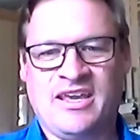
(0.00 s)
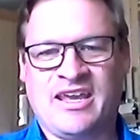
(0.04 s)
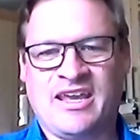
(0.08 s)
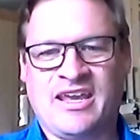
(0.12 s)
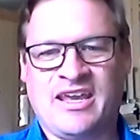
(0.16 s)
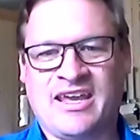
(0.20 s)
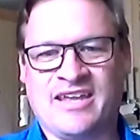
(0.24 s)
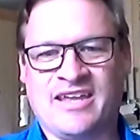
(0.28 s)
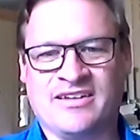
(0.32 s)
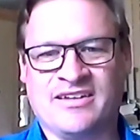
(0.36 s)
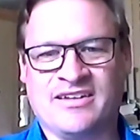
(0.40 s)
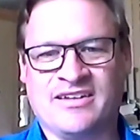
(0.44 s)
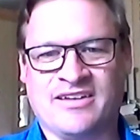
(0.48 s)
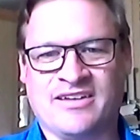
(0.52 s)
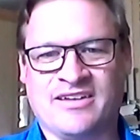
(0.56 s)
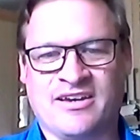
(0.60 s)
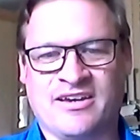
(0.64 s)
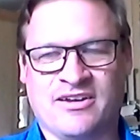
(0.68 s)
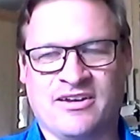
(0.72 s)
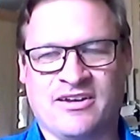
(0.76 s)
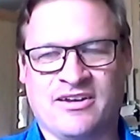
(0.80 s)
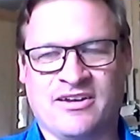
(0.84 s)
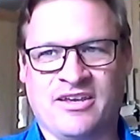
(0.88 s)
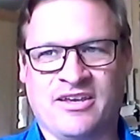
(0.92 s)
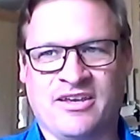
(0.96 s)

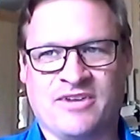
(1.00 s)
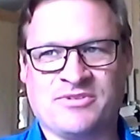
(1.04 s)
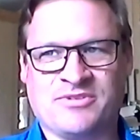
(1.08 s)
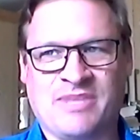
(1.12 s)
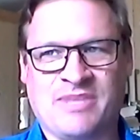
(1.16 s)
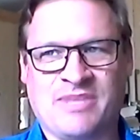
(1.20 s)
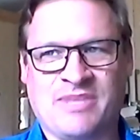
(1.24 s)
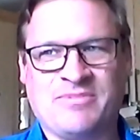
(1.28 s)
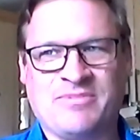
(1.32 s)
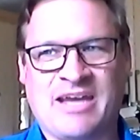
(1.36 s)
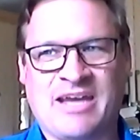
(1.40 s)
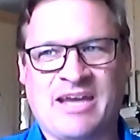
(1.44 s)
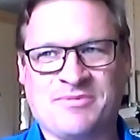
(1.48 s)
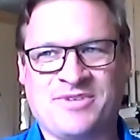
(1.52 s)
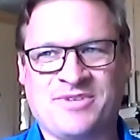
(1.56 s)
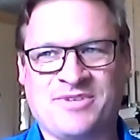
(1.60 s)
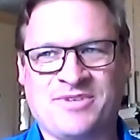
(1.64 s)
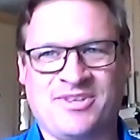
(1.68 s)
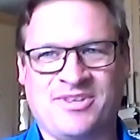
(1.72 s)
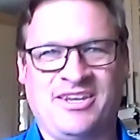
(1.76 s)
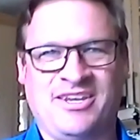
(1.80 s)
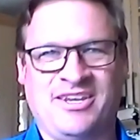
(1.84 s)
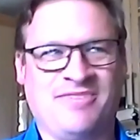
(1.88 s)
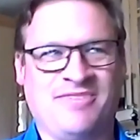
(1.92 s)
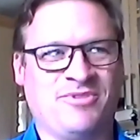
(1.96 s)
And, sometimes to
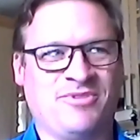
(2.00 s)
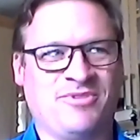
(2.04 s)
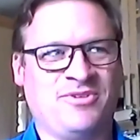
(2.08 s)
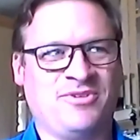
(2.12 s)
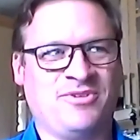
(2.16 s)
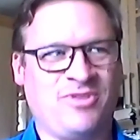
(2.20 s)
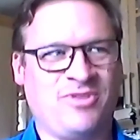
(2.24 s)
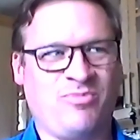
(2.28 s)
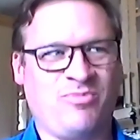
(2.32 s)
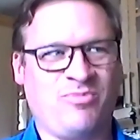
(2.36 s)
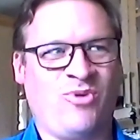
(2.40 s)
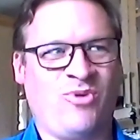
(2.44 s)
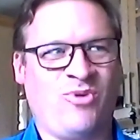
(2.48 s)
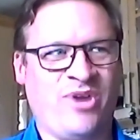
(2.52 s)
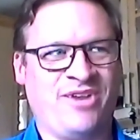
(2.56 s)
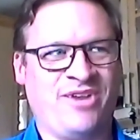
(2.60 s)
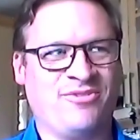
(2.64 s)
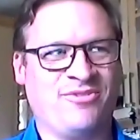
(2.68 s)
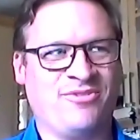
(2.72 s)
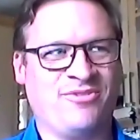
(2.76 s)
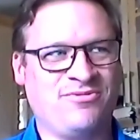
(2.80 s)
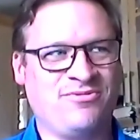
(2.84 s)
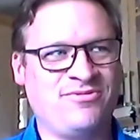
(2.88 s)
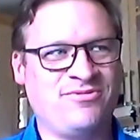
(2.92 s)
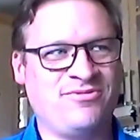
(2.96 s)
the point
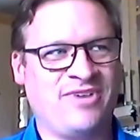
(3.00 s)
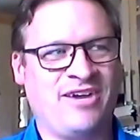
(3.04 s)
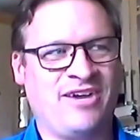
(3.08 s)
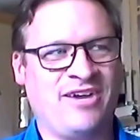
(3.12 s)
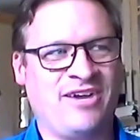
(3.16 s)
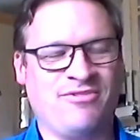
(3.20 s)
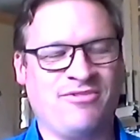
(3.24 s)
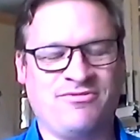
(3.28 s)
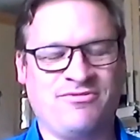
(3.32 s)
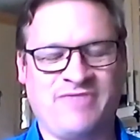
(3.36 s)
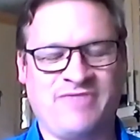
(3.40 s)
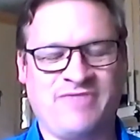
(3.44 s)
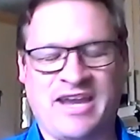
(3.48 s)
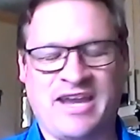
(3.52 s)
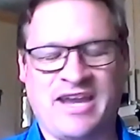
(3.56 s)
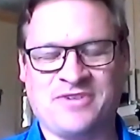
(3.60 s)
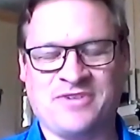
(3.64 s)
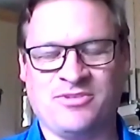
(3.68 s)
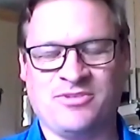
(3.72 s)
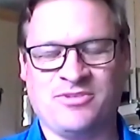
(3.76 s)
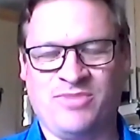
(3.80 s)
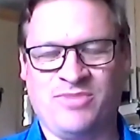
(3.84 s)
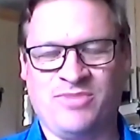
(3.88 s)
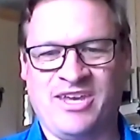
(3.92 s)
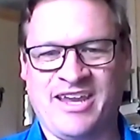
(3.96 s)
of
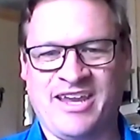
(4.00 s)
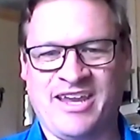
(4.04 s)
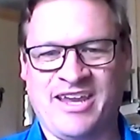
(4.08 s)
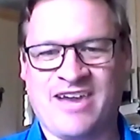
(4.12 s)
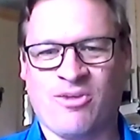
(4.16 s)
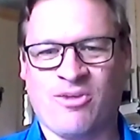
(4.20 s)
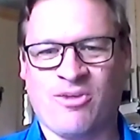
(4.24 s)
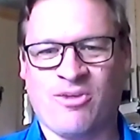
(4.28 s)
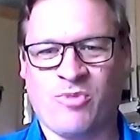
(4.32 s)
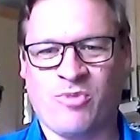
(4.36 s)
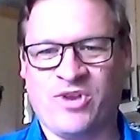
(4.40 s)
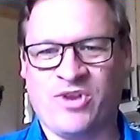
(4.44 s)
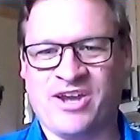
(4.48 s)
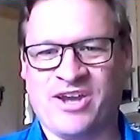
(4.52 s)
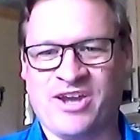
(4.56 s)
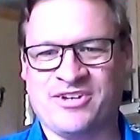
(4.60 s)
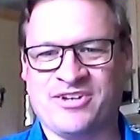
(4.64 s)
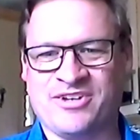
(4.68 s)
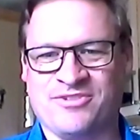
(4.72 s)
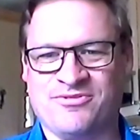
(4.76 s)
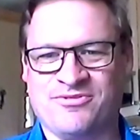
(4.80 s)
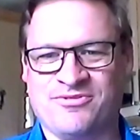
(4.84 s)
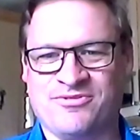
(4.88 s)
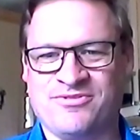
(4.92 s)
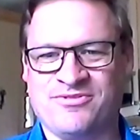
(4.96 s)
actually being
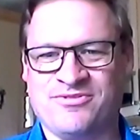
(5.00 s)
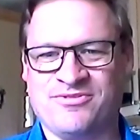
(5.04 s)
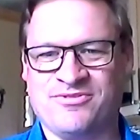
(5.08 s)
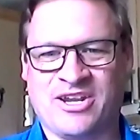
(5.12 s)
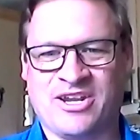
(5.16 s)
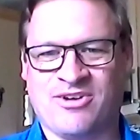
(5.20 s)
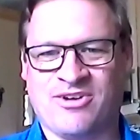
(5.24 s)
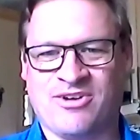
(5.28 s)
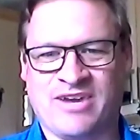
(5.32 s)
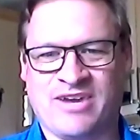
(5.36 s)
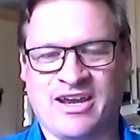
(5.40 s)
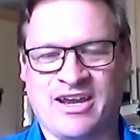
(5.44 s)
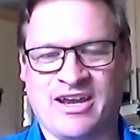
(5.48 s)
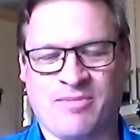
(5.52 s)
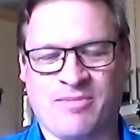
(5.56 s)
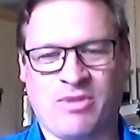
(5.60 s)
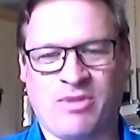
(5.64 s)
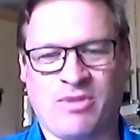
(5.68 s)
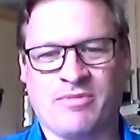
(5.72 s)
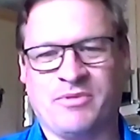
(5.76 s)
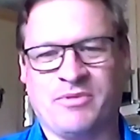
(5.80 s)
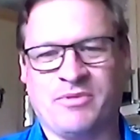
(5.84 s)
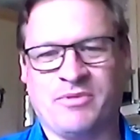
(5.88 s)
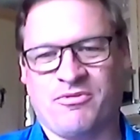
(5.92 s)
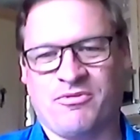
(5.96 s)
counterproductive. I
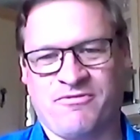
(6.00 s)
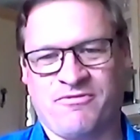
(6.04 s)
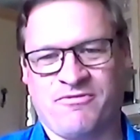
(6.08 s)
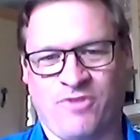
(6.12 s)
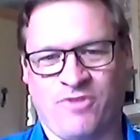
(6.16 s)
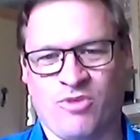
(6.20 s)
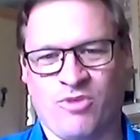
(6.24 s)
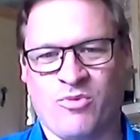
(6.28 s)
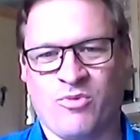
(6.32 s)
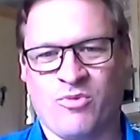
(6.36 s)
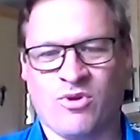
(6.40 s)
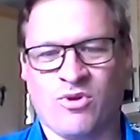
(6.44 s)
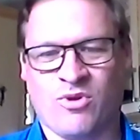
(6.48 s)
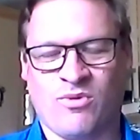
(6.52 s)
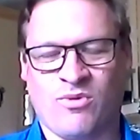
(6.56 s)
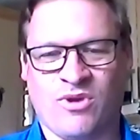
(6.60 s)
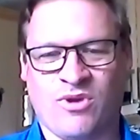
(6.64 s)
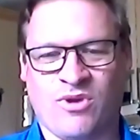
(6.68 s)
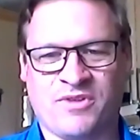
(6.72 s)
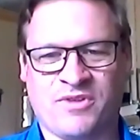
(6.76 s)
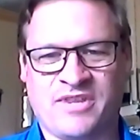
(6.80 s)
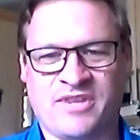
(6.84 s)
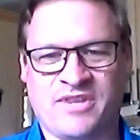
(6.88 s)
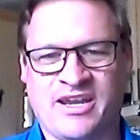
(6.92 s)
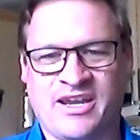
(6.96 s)
probably refer more
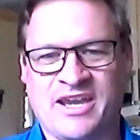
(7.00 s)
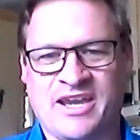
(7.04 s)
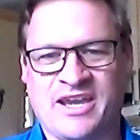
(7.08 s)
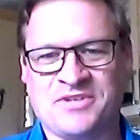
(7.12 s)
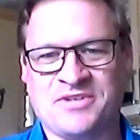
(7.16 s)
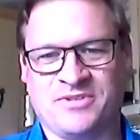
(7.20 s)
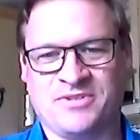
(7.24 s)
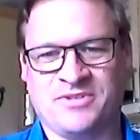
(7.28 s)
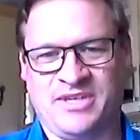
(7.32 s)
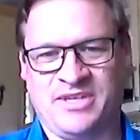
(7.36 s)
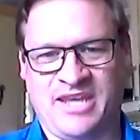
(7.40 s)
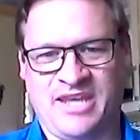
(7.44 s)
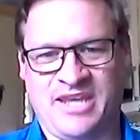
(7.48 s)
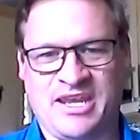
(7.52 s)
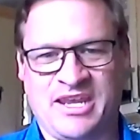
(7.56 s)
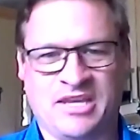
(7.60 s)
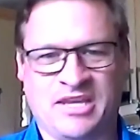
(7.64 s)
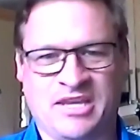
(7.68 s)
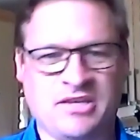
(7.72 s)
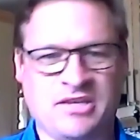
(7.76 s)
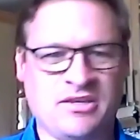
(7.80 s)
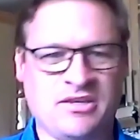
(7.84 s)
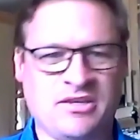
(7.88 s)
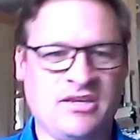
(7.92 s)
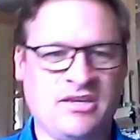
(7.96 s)
work than I actually take
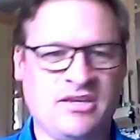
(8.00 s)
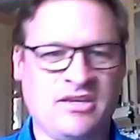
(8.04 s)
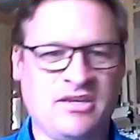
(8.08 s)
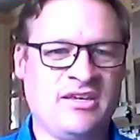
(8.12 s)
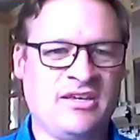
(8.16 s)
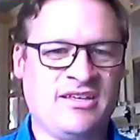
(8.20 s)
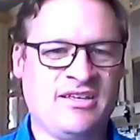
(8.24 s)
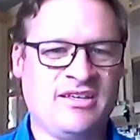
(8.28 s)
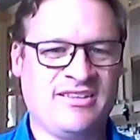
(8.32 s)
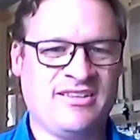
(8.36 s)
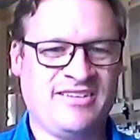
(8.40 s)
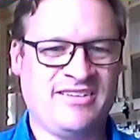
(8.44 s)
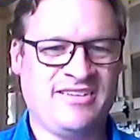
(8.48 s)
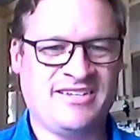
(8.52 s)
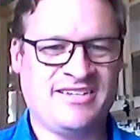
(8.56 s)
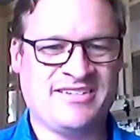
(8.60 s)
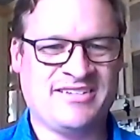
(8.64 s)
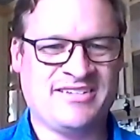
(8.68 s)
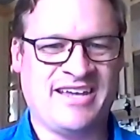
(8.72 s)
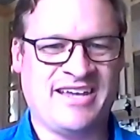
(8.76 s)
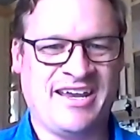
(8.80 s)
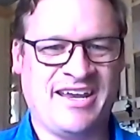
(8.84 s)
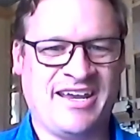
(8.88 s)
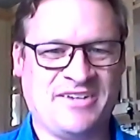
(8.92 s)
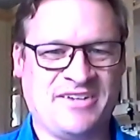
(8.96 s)
these
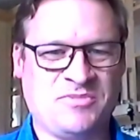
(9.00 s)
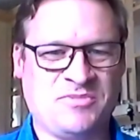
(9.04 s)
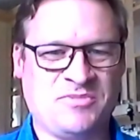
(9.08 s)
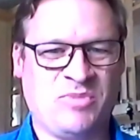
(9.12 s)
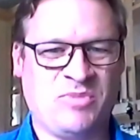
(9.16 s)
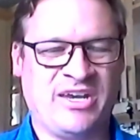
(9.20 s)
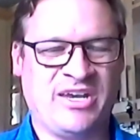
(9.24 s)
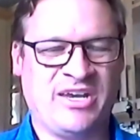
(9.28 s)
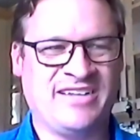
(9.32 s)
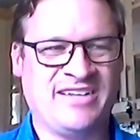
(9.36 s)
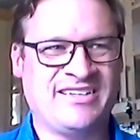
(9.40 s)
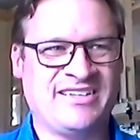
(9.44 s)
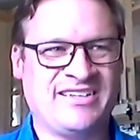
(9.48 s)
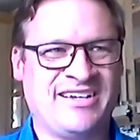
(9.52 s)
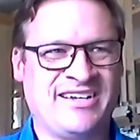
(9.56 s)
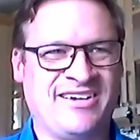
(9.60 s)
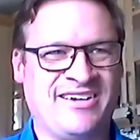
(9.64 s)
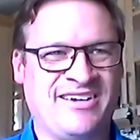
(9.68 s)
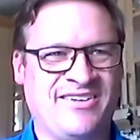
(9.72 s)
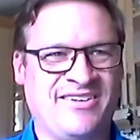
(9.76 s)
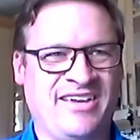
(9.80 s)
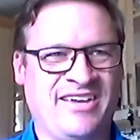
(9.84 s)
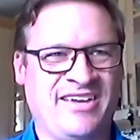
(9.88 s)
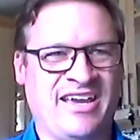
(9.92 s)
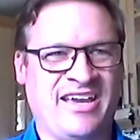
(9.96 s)
days, but
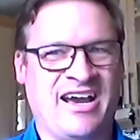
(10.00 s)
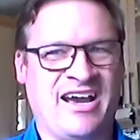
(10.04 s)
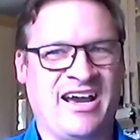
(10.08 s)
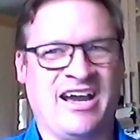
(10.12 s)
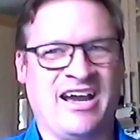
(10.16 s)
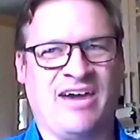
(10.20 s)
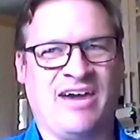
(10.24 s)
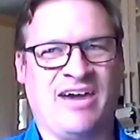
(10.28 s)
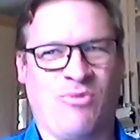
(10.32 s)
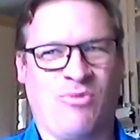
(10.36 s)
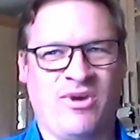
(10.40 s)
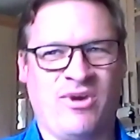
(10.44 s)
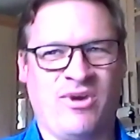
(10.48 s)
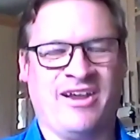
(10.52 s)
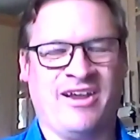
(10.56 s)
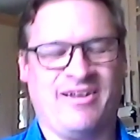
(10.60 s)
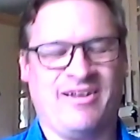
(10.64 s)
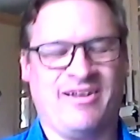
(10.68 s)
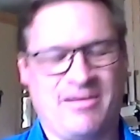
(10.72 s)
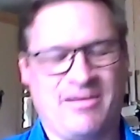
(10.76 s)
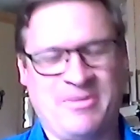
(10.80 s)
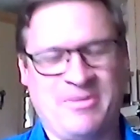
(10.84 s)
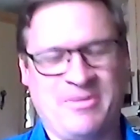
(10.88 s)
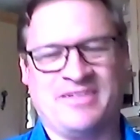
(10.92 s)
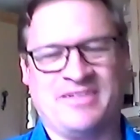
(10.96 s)

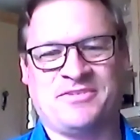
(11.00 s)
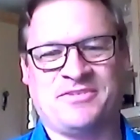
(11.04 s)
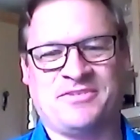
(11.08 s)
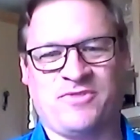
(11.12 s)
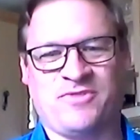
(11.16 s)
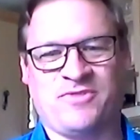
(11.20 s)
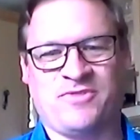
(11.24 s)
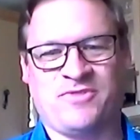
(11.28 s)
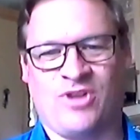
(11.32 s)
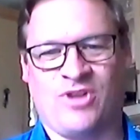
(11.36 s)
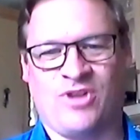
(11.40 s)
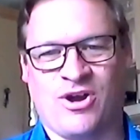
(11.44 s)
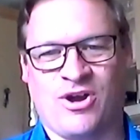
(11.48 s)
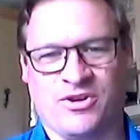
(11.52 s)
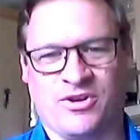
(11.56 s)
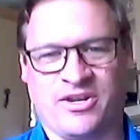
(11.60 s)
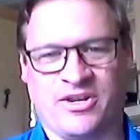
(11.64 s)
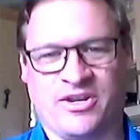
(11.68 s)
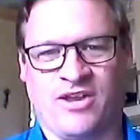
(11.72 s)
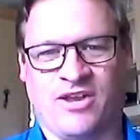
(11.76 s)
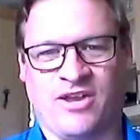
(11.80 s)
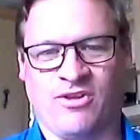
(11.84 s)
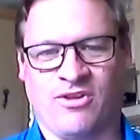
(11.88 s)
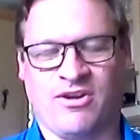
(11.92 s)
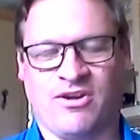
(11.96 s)
I'm in this for the long
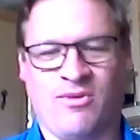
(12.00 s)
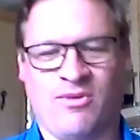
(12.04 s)
dollar.